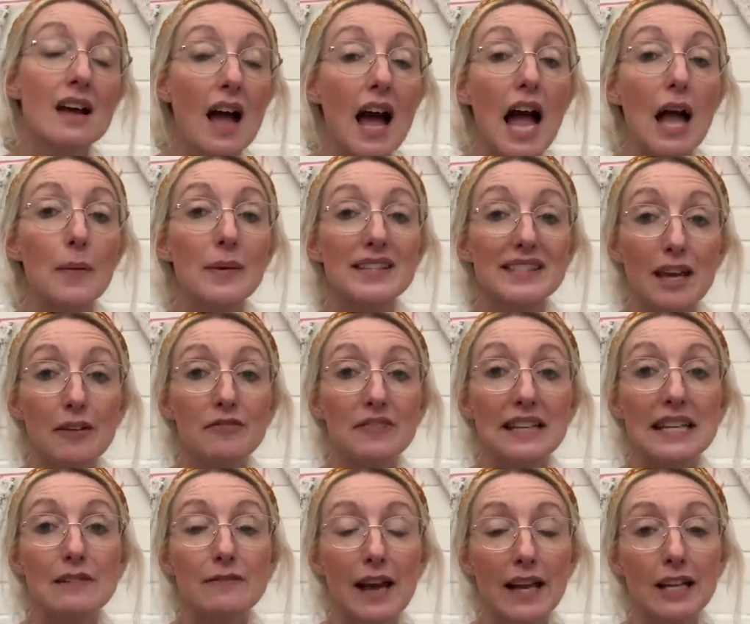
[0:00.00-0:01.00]
I would
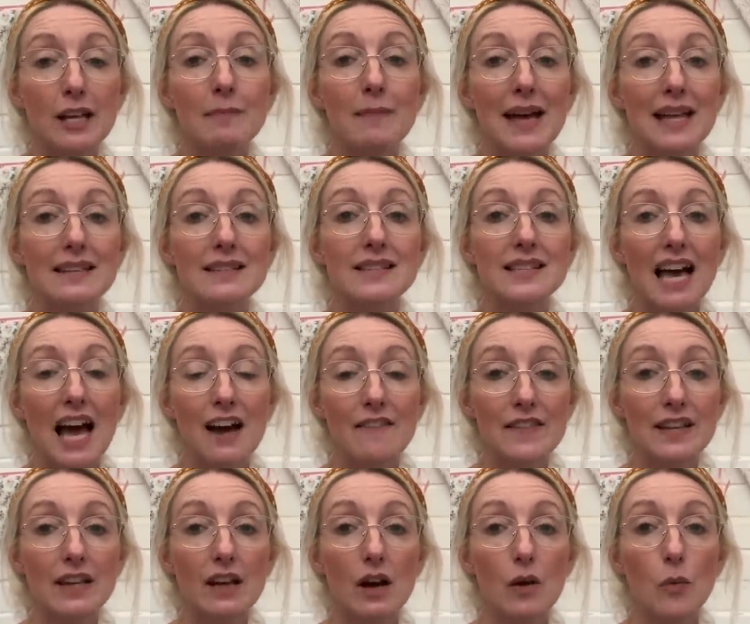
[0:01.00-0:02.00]
definitely recommend
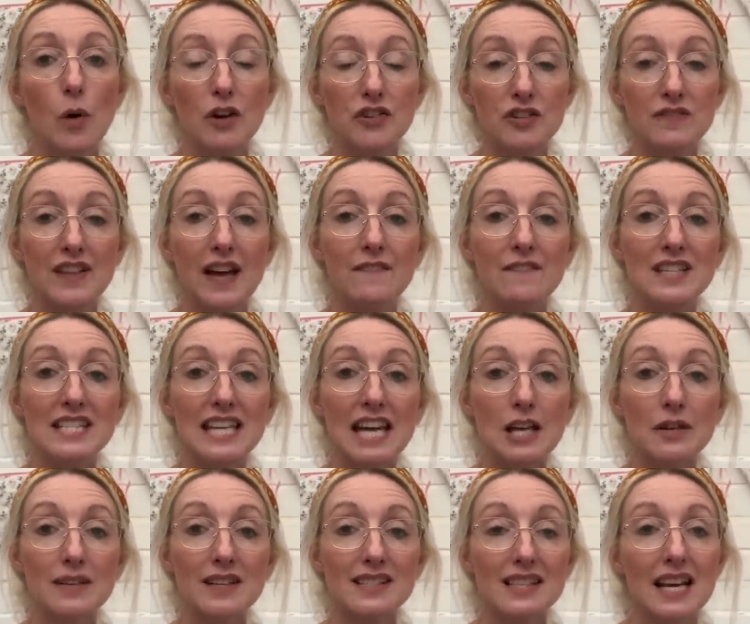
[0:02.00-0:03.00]
having a watch of that video,
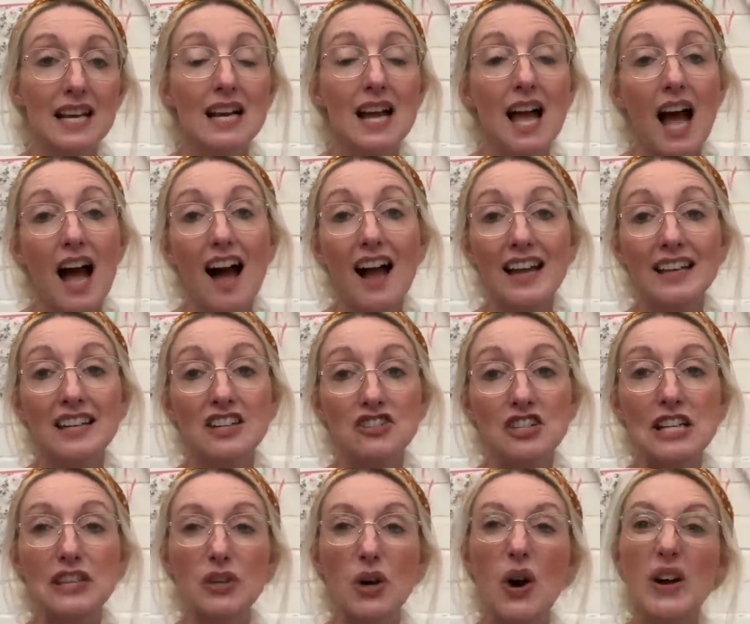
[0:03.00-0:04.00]
because I
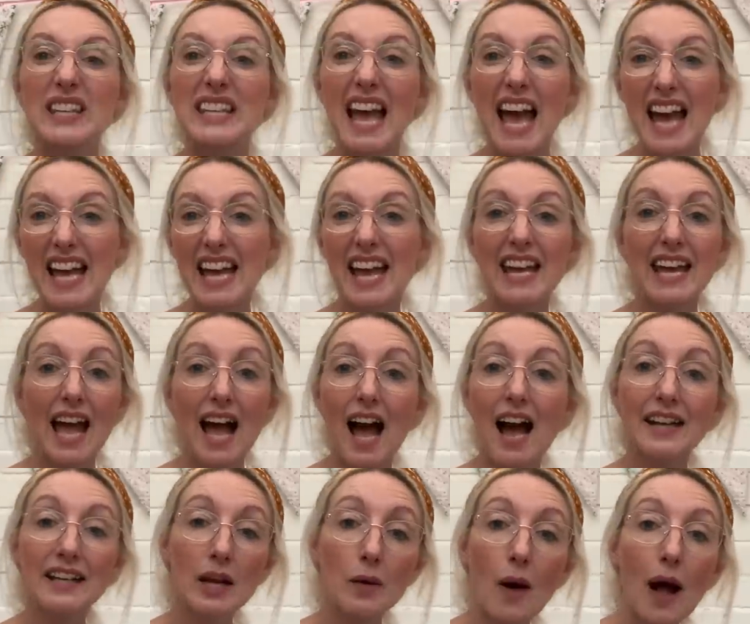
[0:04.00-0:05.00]
initially thought, yeah,
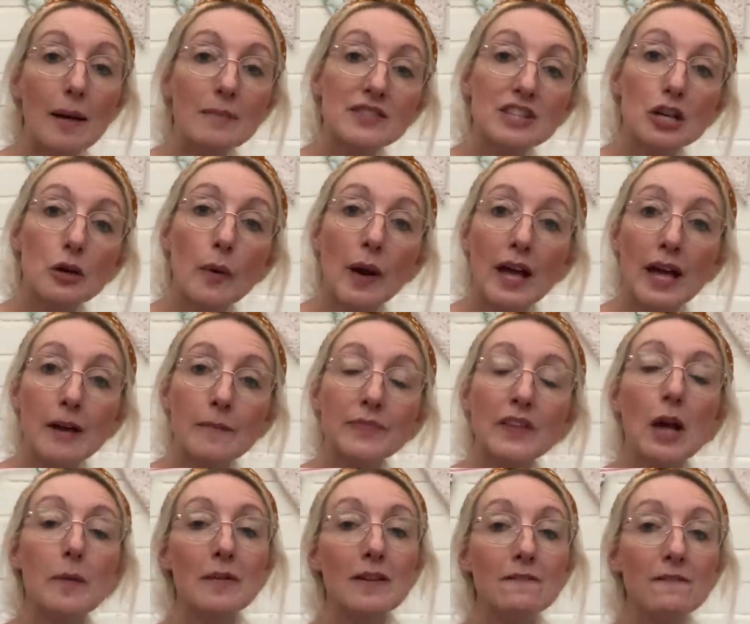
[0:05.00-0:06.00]
I know what I'm doing,
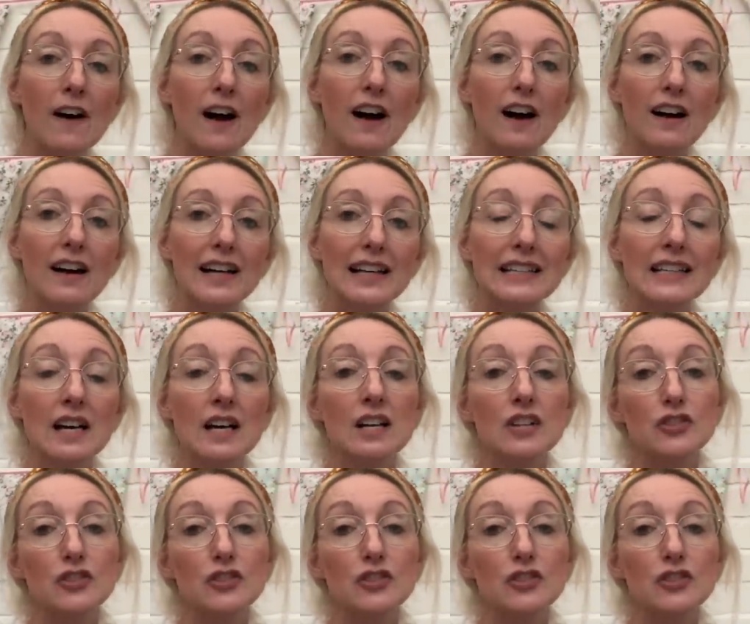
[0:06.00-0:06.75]
it'll be fine.